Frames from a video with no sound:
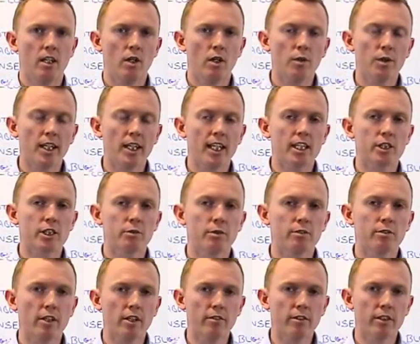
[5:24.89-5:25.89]
Okay, so
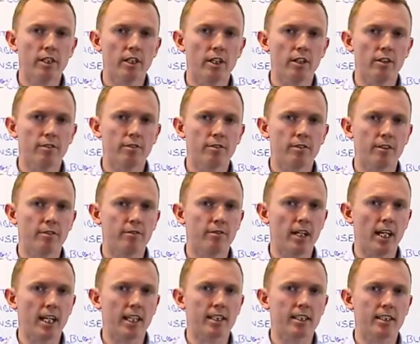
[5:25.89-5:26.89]
we've covered off the
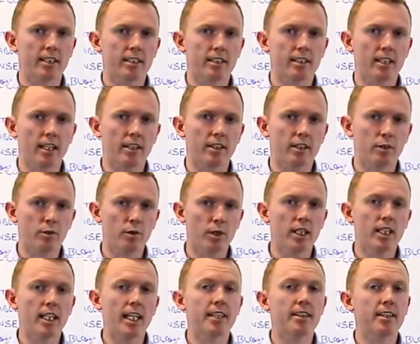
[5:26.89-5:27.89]
fact that the
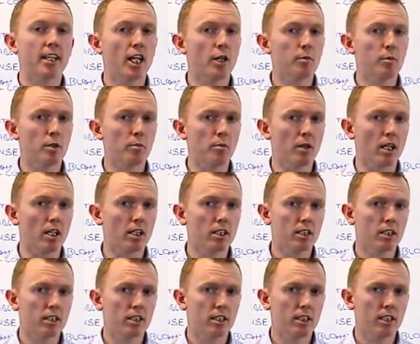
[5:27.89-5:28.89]
Quinn Lite thermal
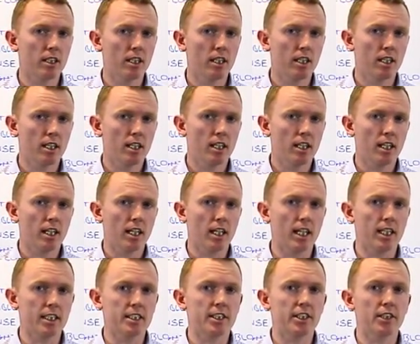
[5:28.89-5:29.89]
block
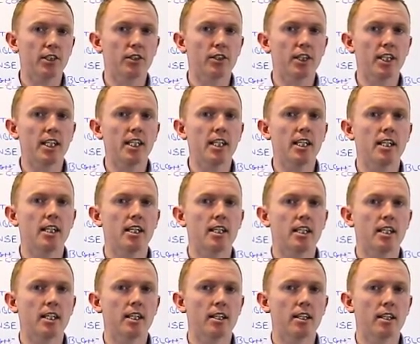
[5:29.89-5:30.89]
is the only
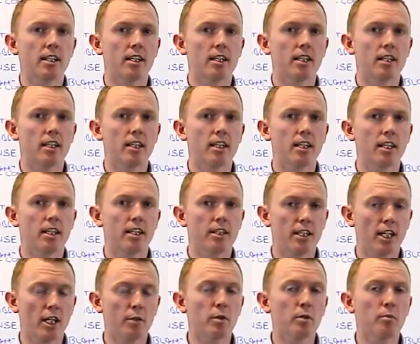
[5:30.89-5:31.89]

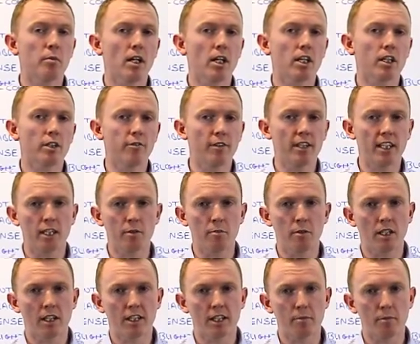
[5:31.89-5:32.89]
thermal block
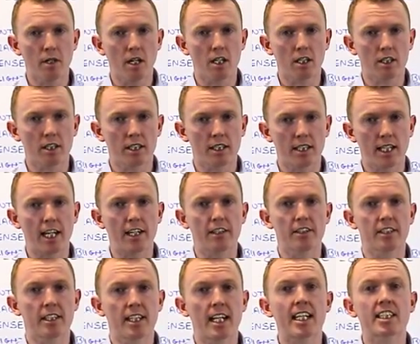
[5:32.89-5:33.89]
available on the market in
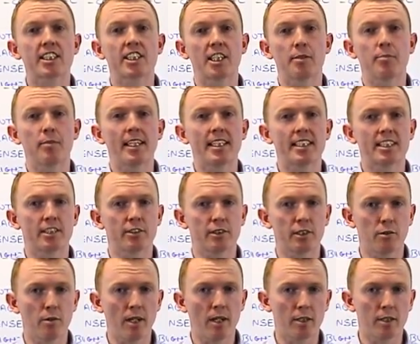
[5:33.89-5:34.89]
Ireland that actually meets the
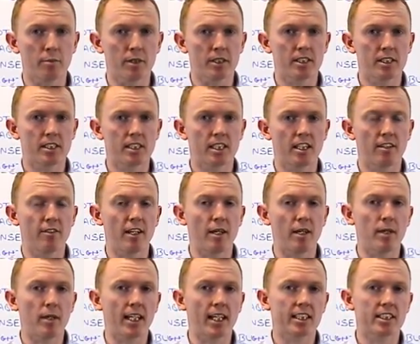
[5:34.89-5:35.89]
requirements of
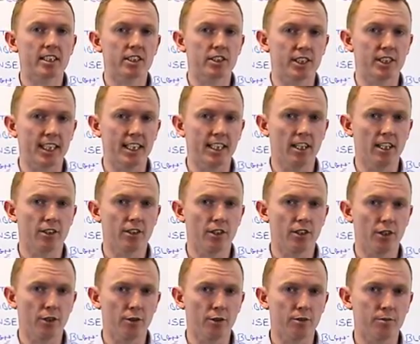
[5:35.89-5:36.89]
MX
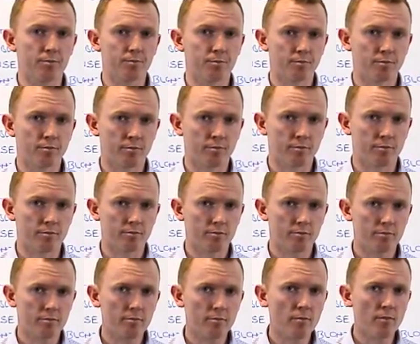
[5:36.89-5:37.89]
3.2.
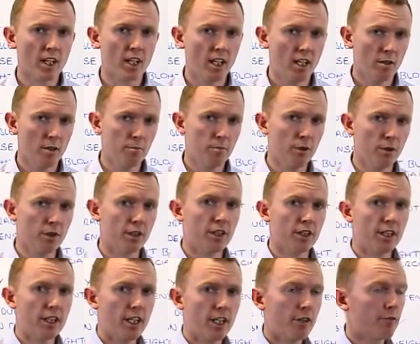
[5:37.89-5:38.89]
But
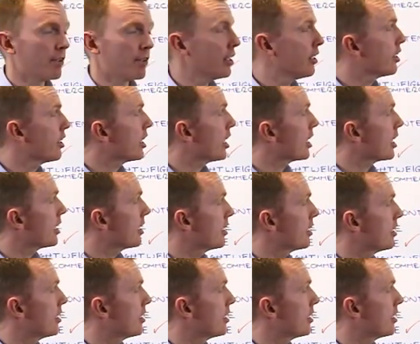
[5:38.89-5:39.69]
if we look at